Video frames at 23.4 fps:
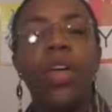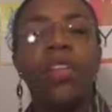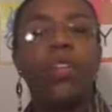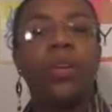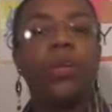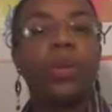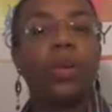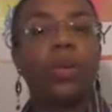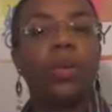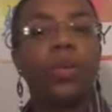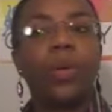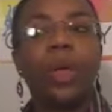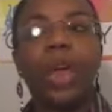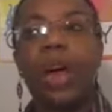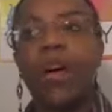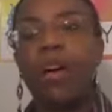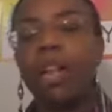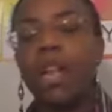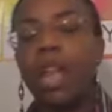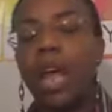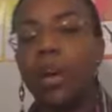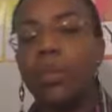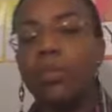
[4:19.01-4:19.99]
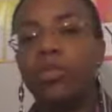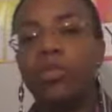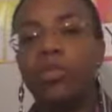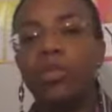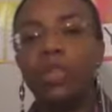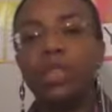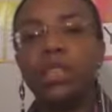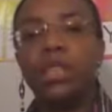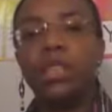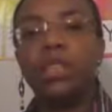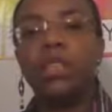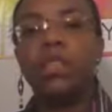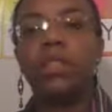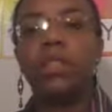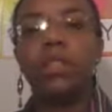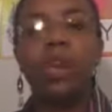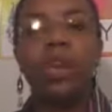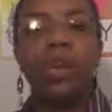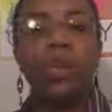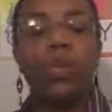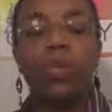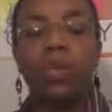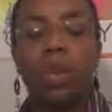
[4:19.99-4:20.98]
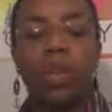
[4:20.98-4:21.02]
they run around, climb trees,
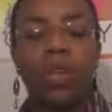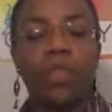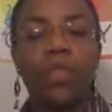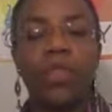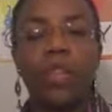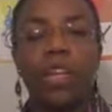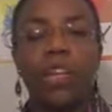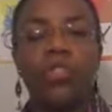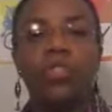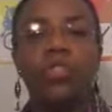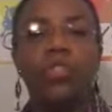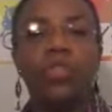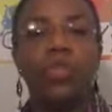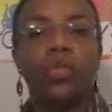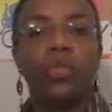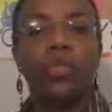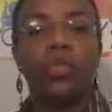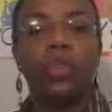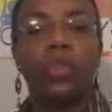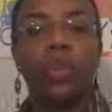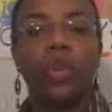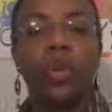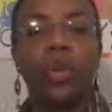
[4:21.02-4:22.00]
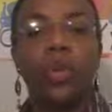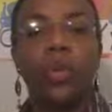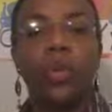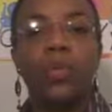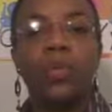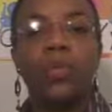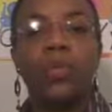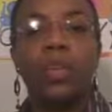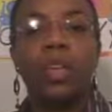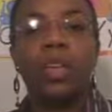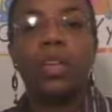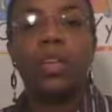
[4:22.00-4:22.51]
whatever they choose to do.